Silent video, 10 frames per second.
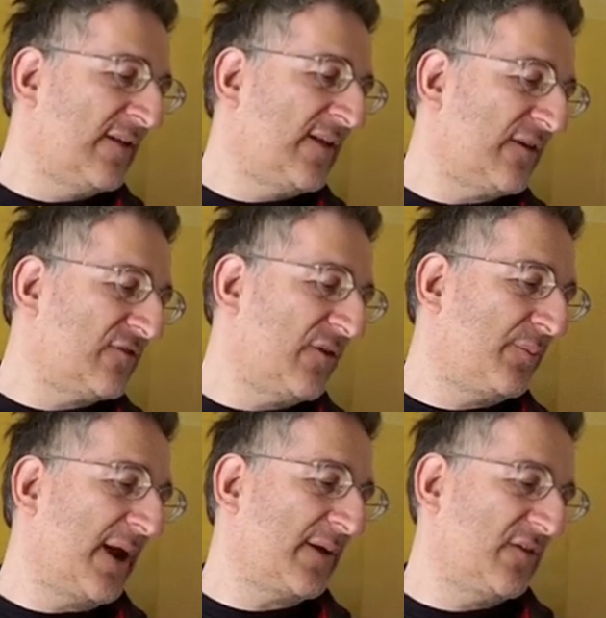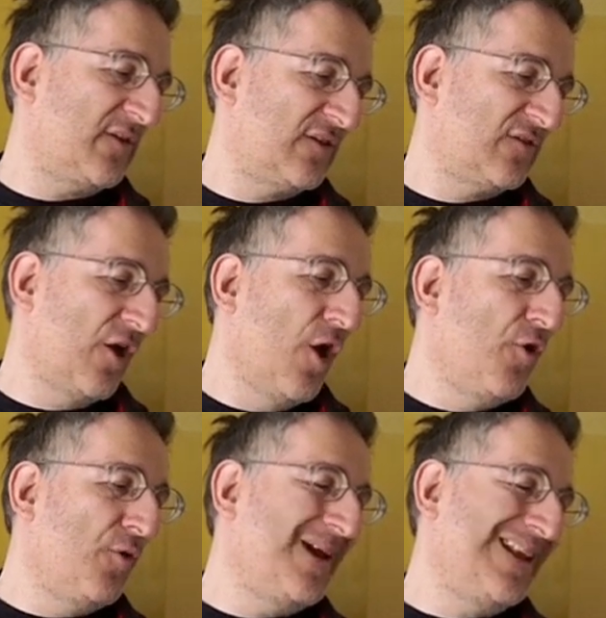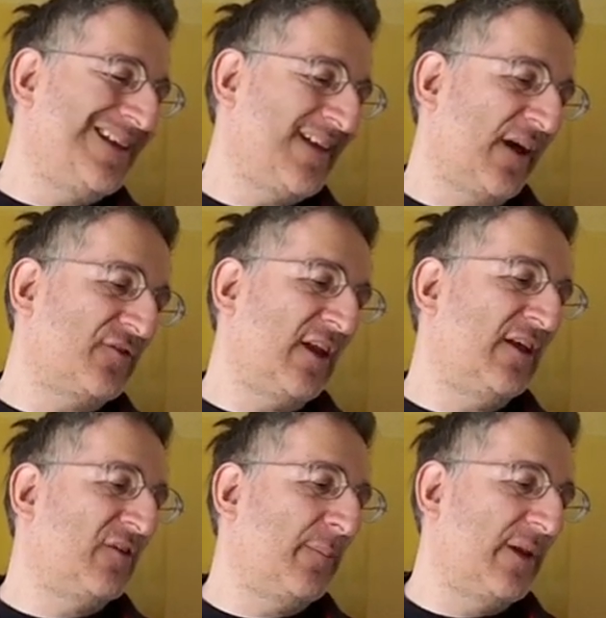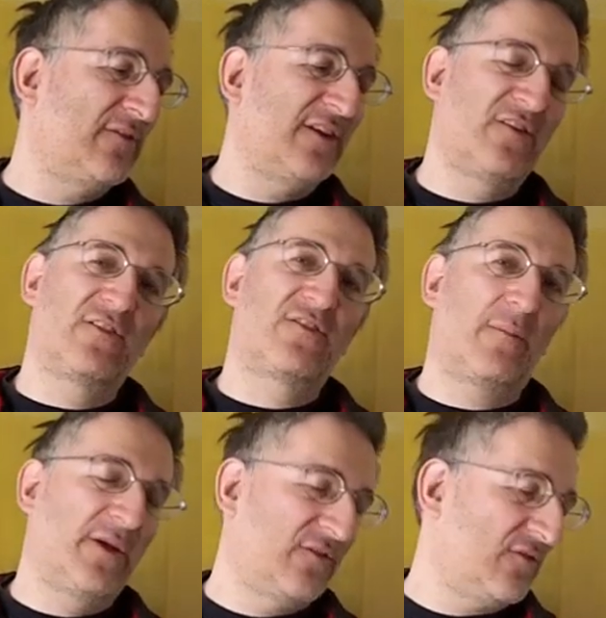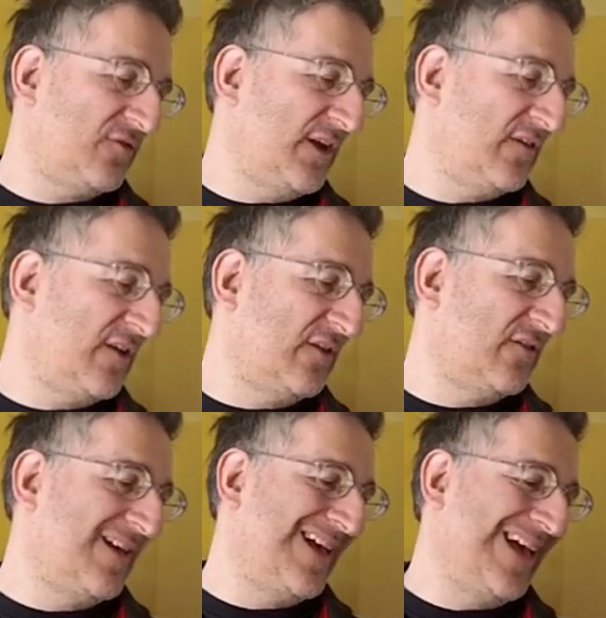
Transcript: down to the pragmatists who merely doubted his abilities at summits and treaties,